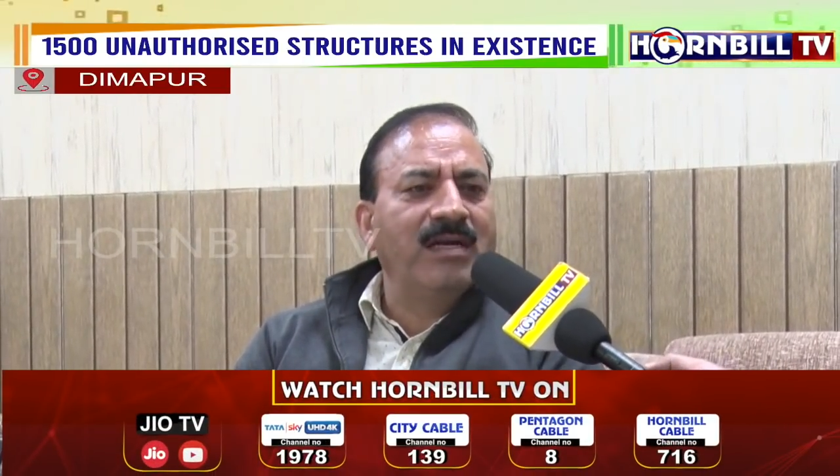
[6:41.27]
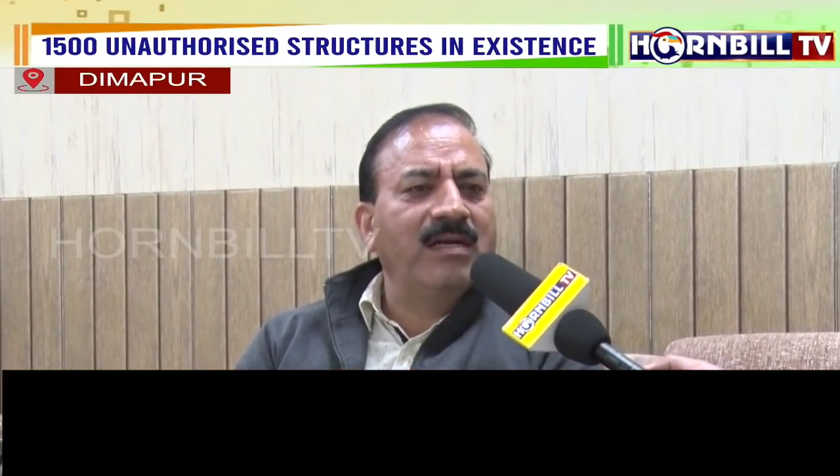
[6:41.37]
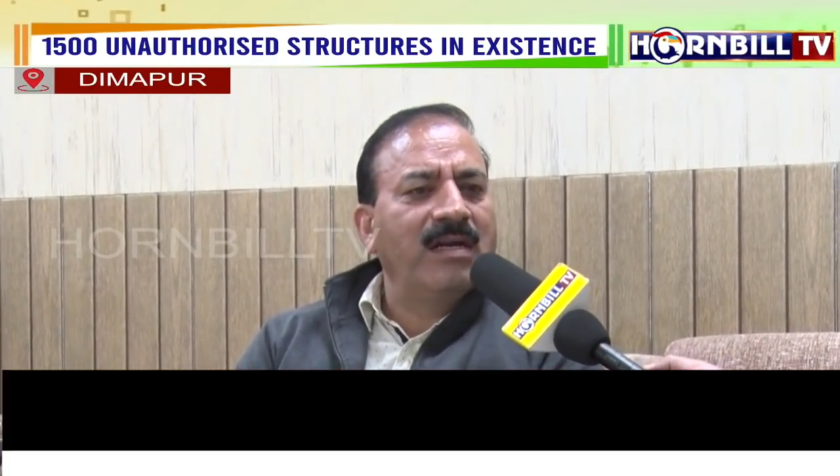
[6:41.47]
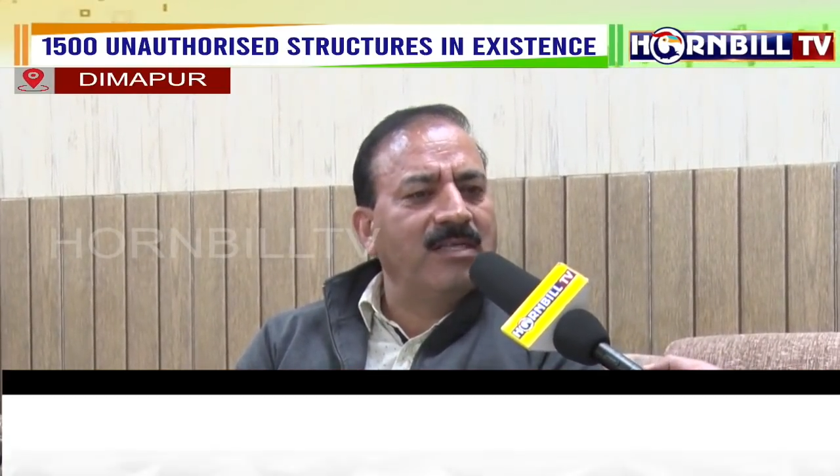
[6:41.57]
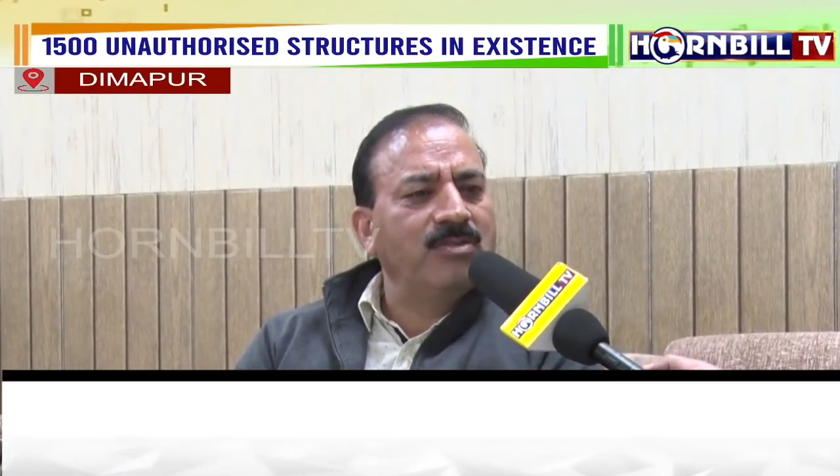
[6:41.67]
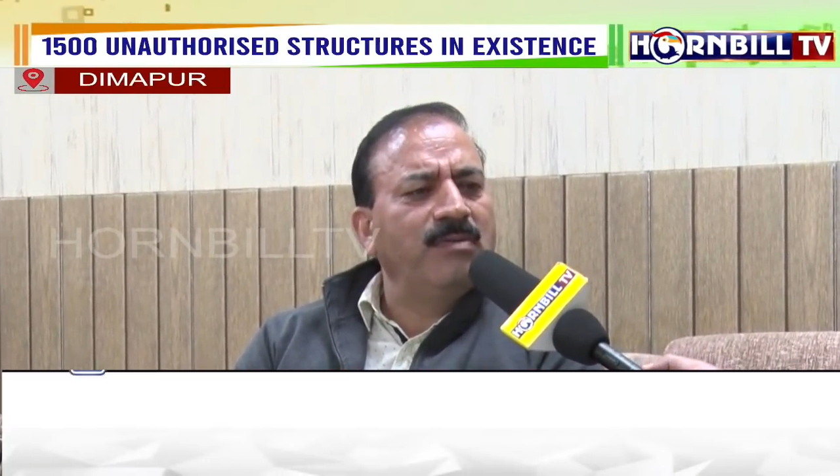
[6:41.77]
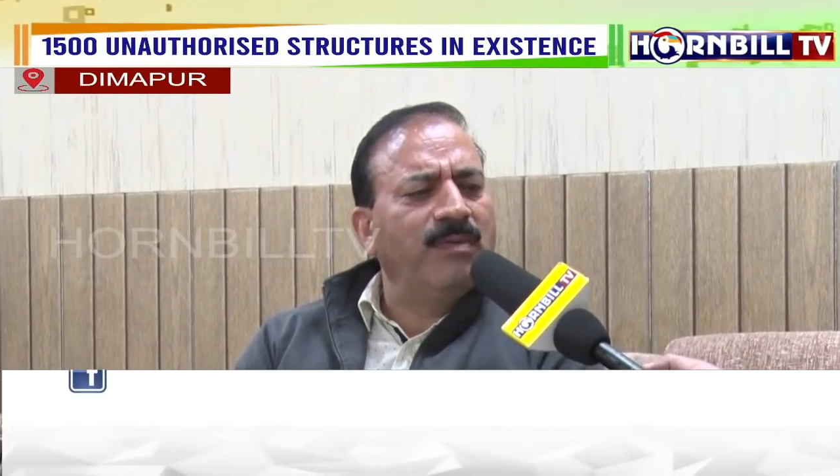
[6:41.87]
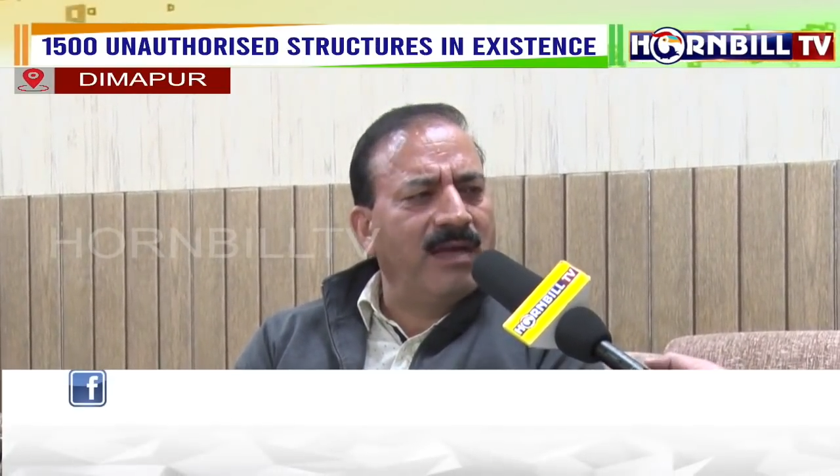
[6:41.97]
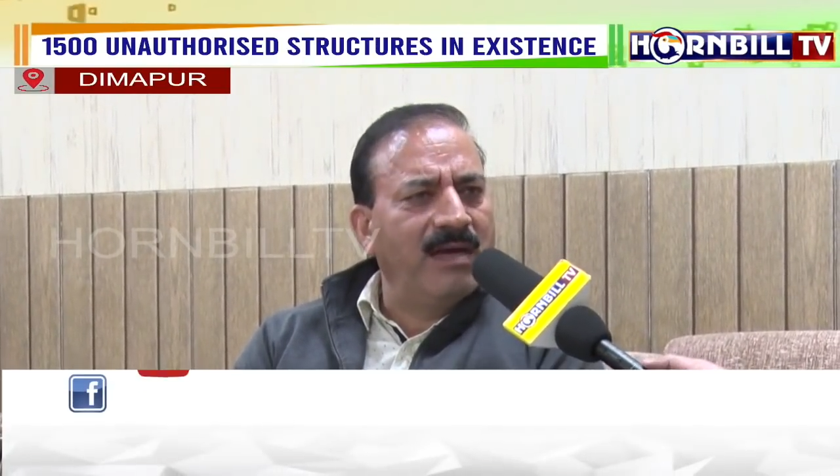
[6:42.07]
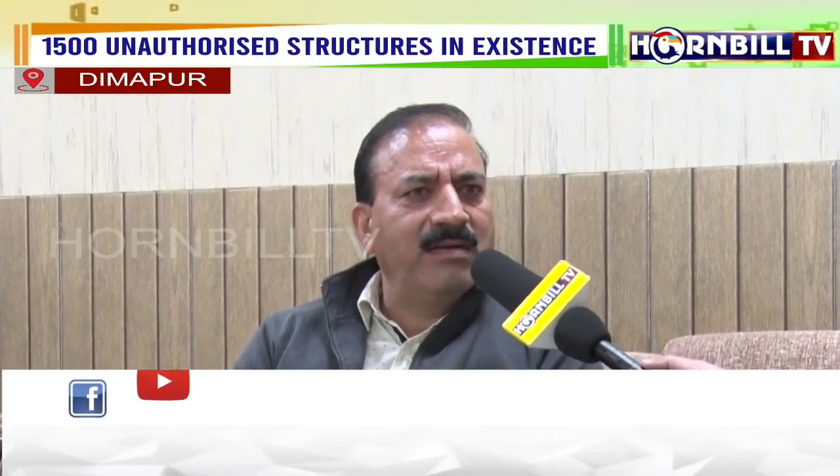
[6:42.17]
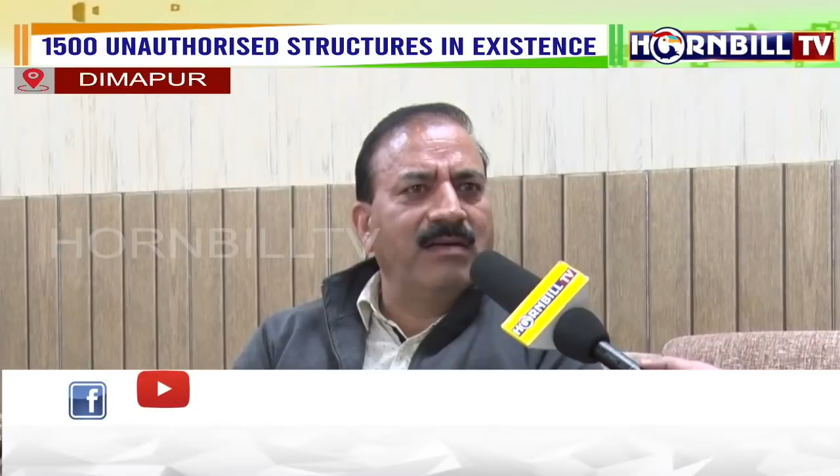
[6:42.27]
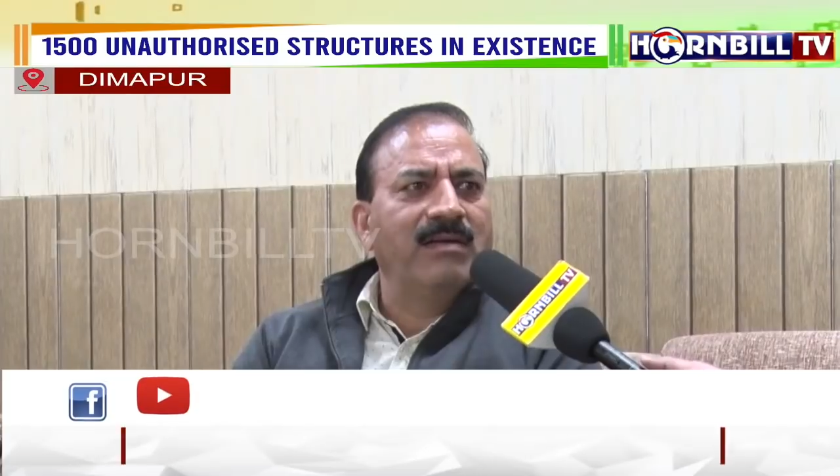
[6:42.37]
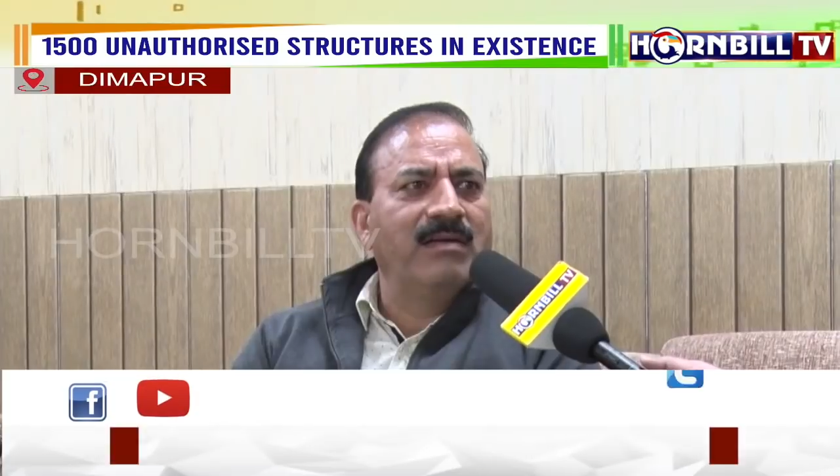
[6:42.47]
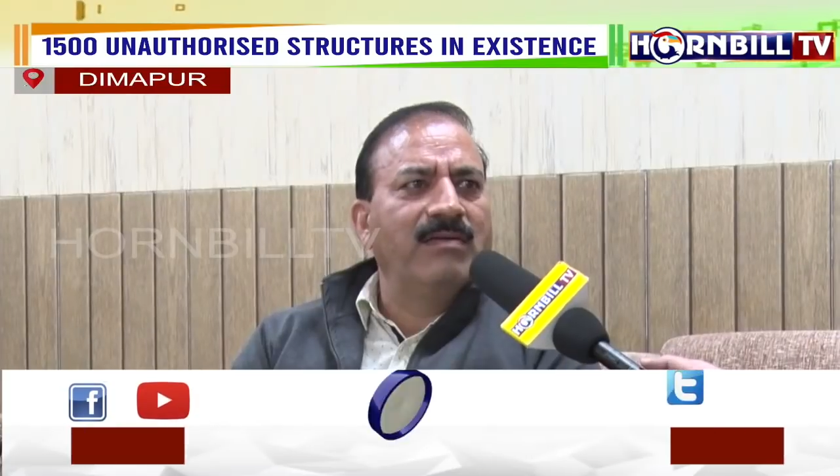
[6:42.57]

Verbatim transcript: and it has to be vacated.